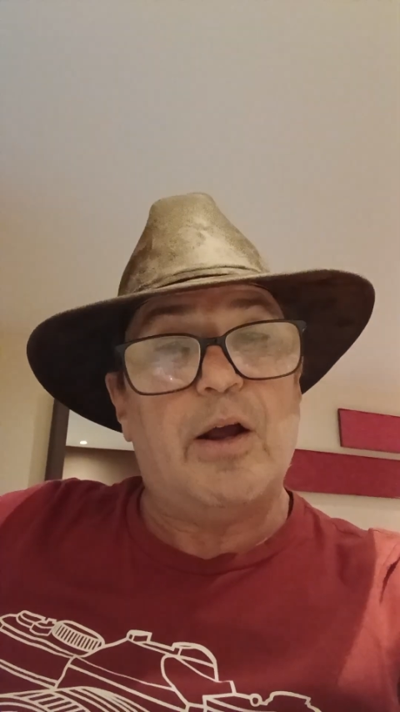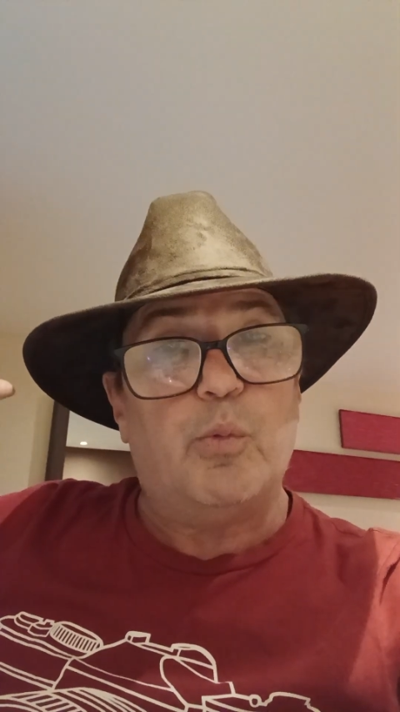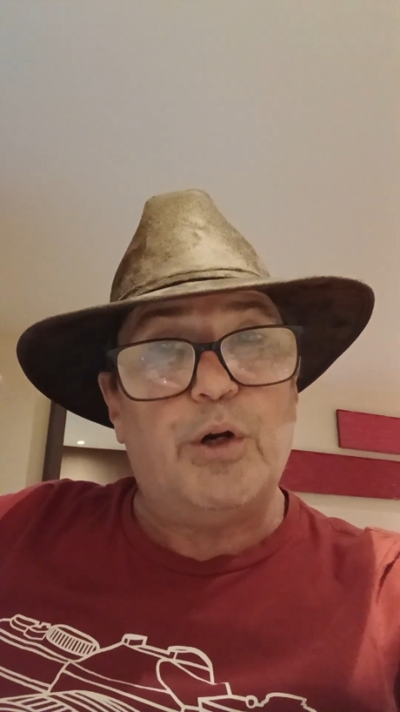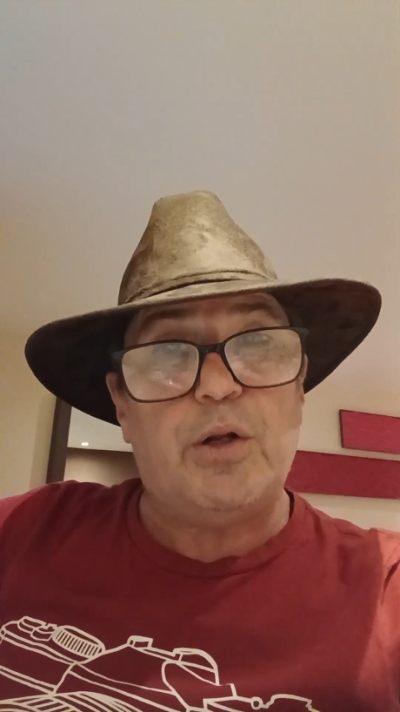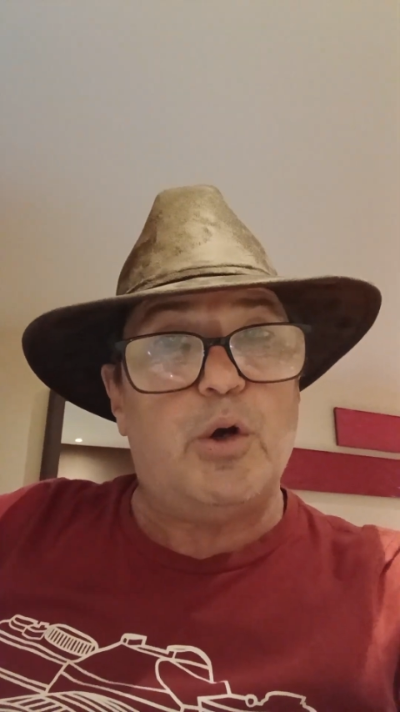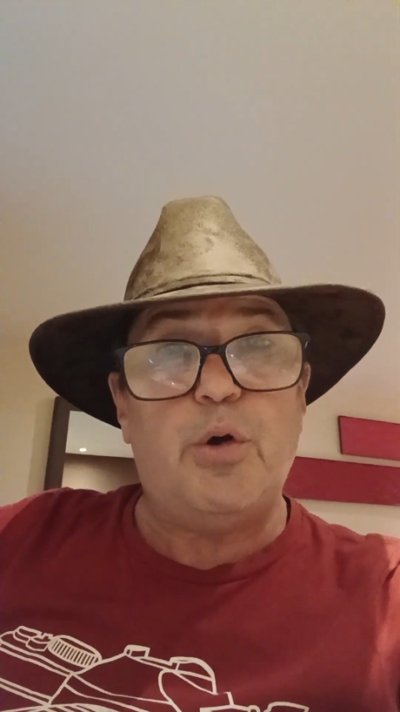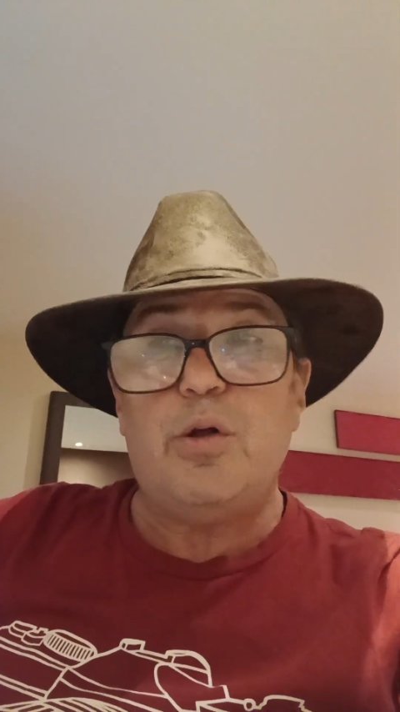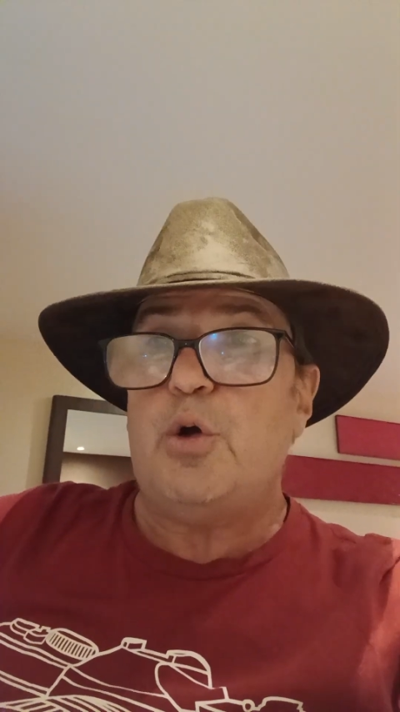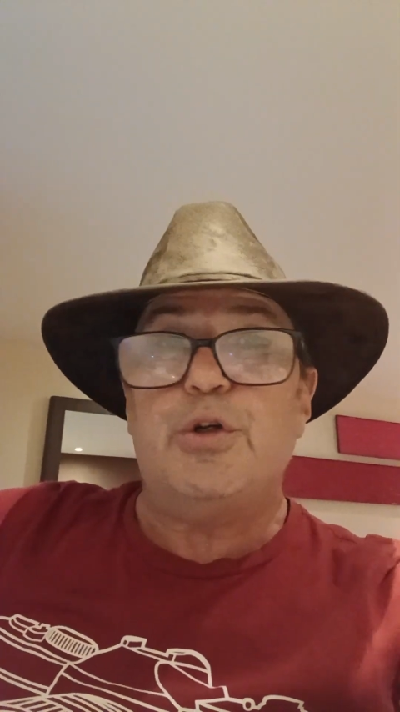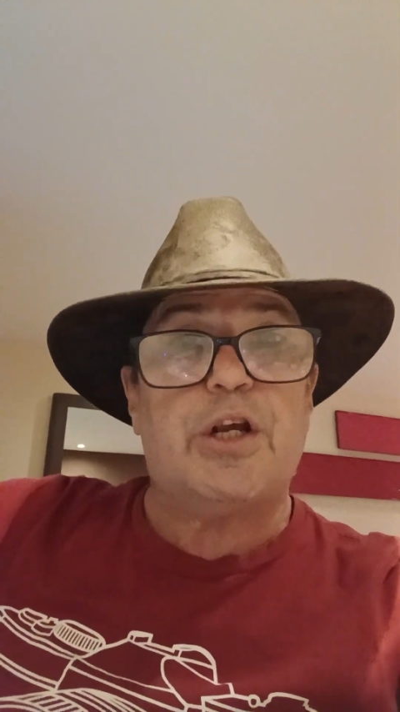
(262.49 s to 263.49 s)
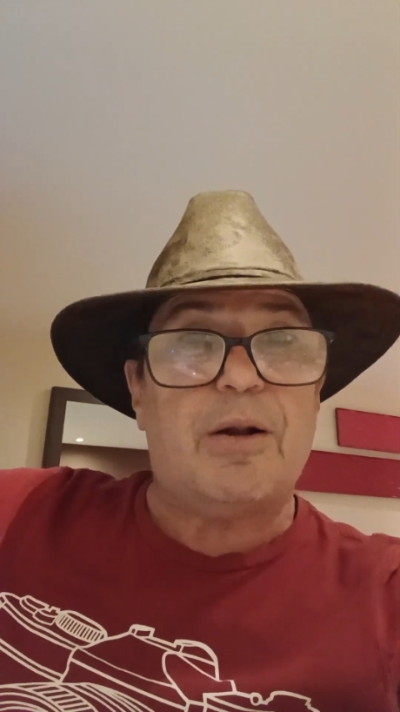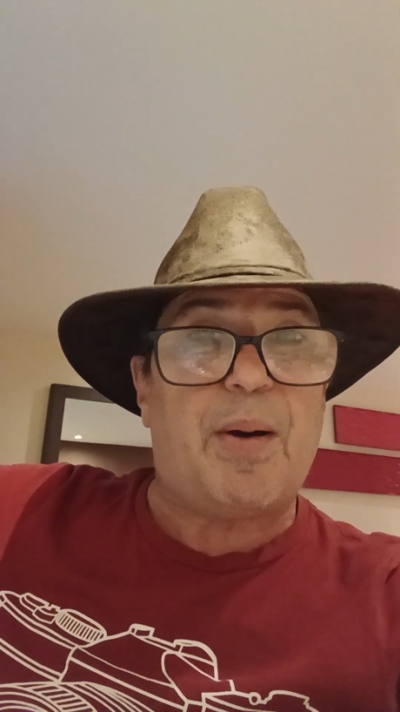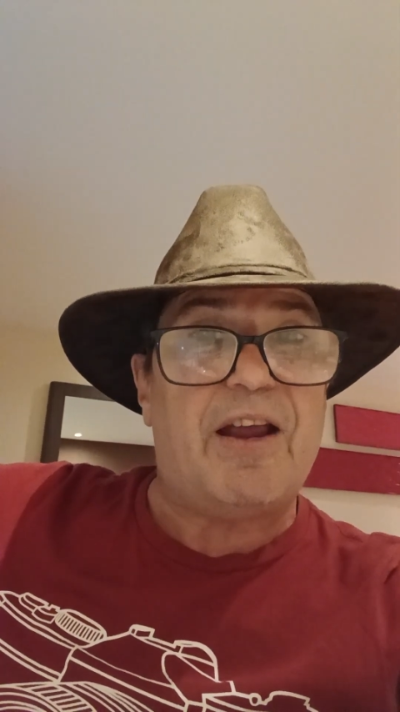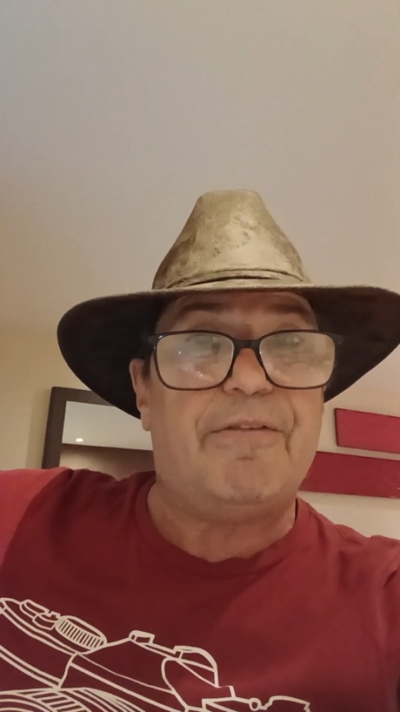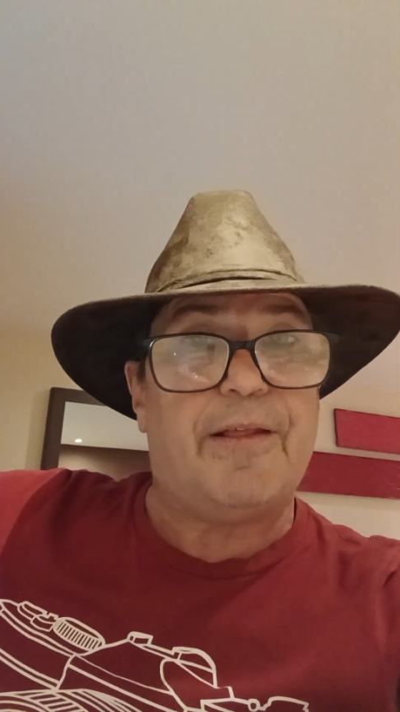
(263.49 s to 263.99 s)
who's going to
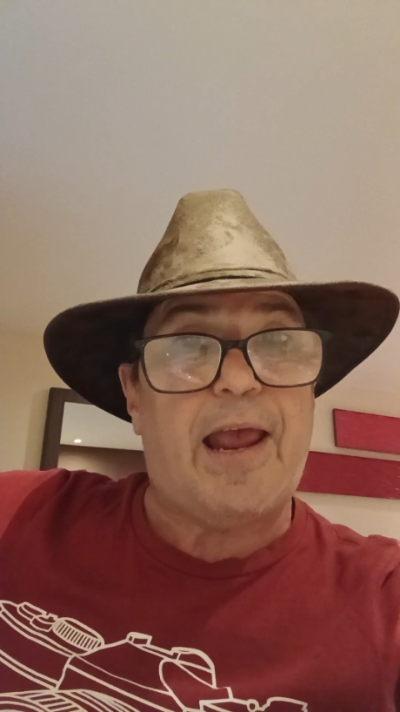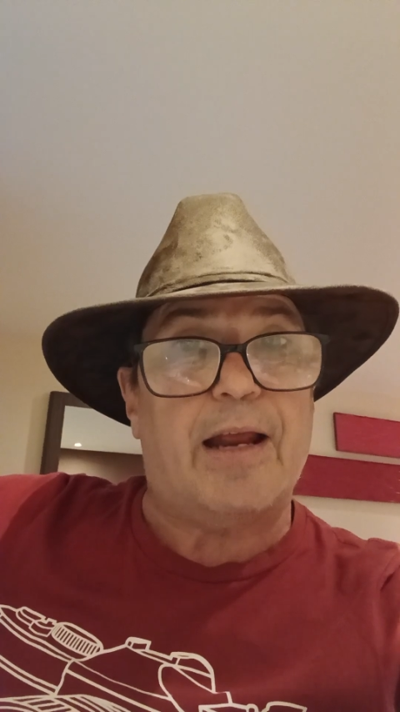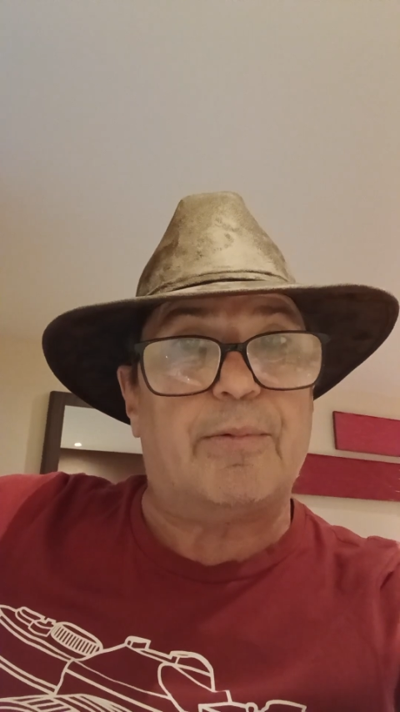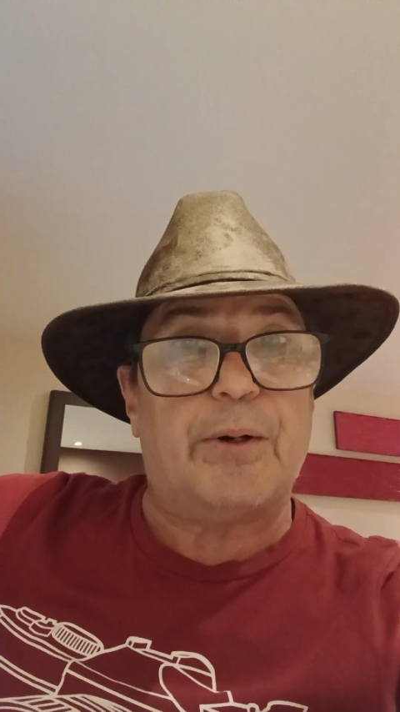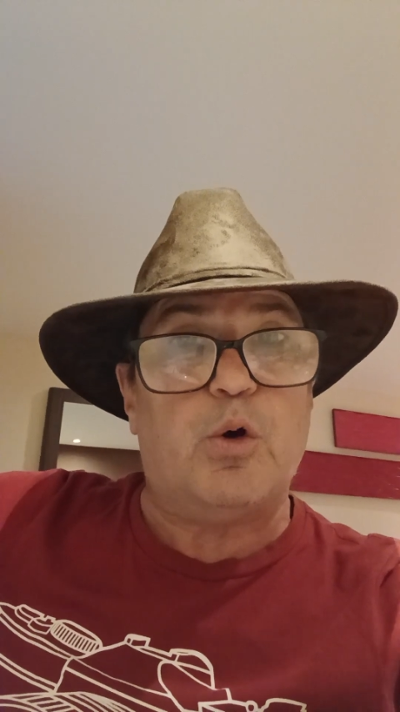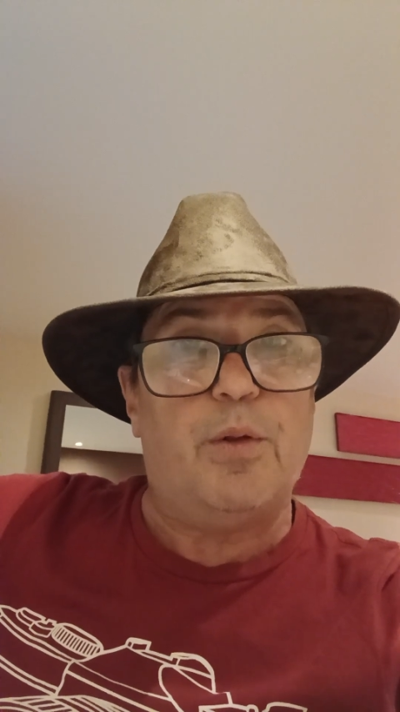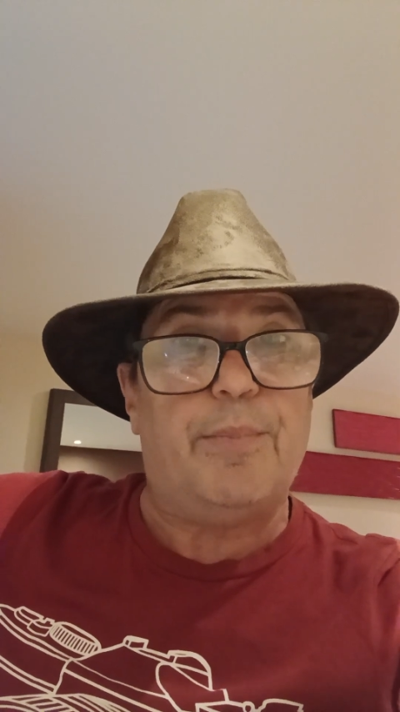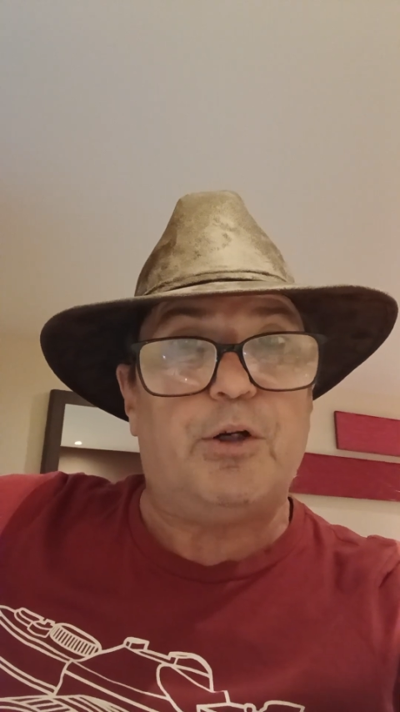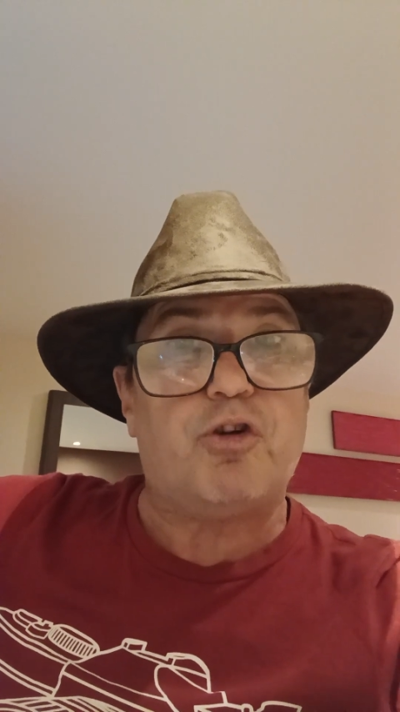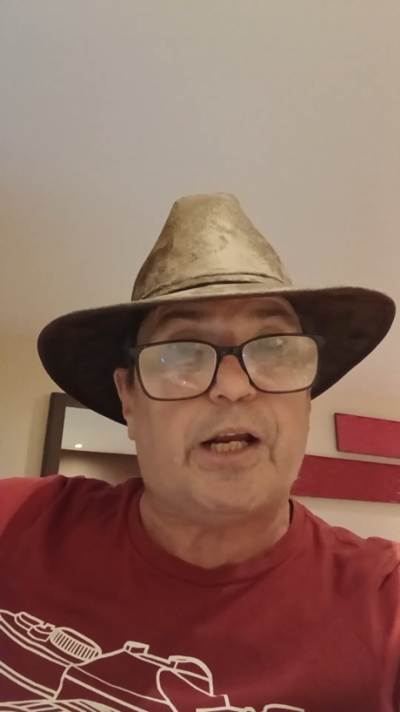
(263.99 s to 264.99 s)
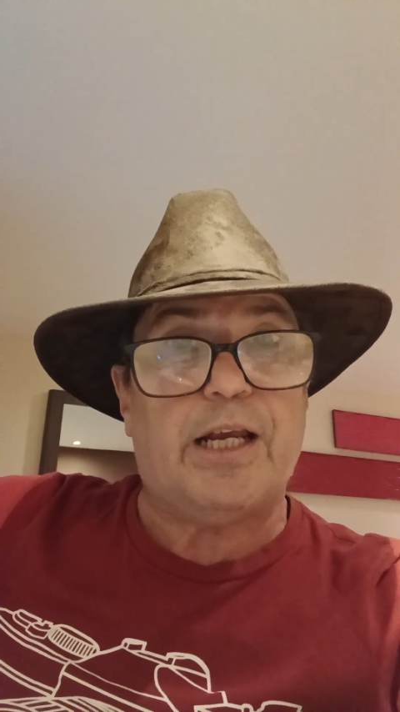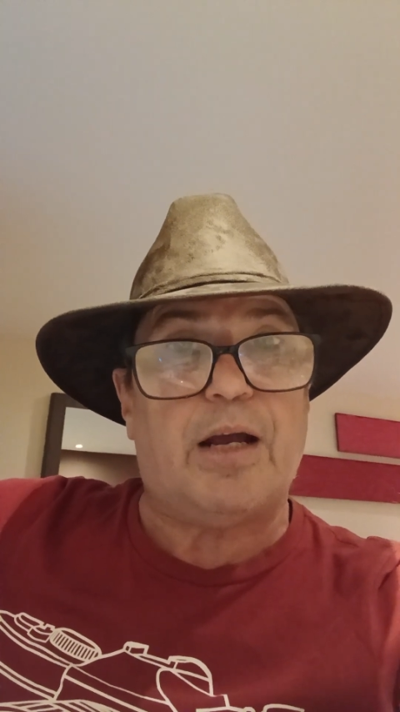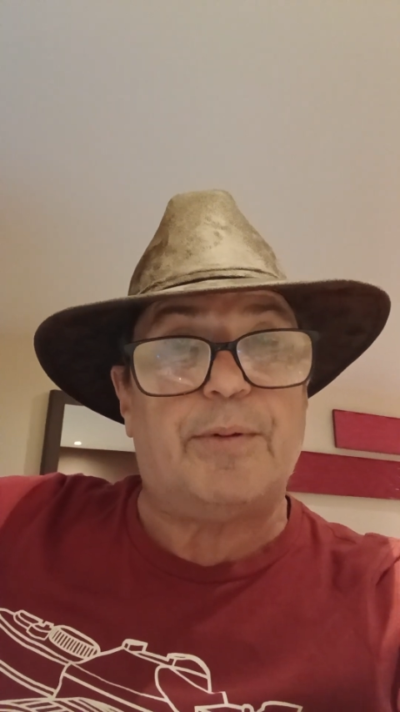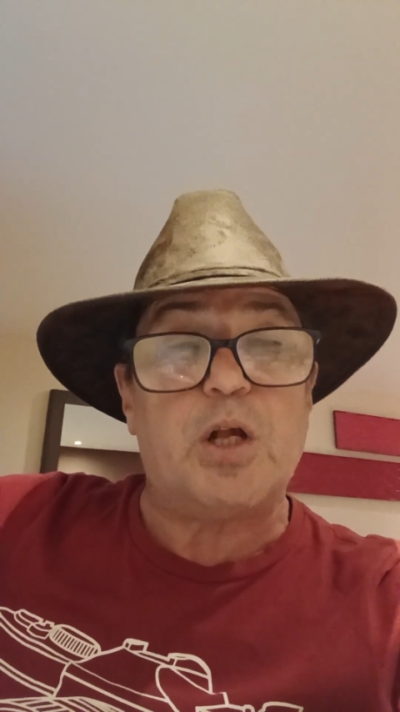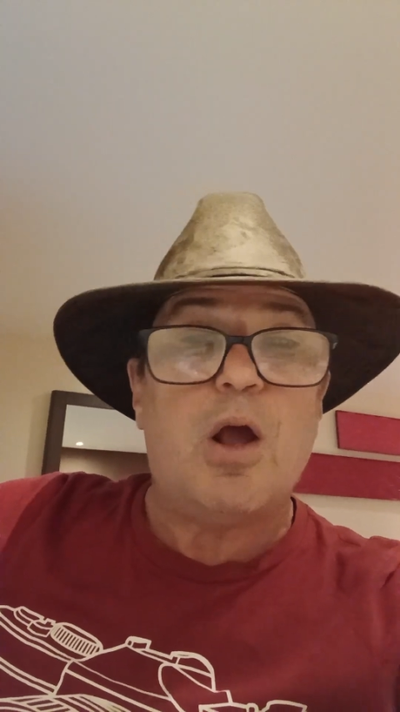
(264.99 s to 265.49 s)
pay for that, to bring all the big trucking
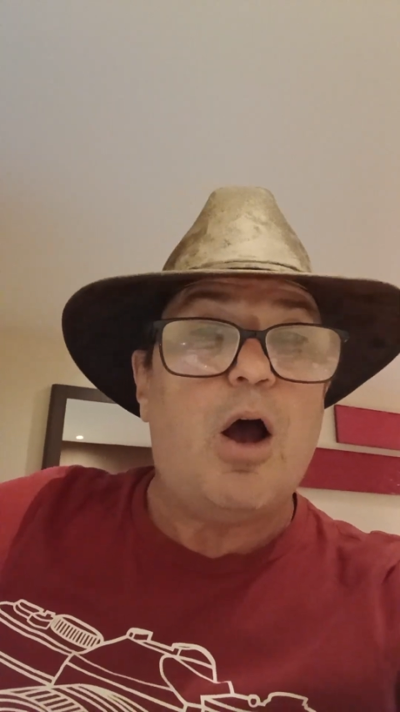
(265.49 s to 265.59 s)
companies?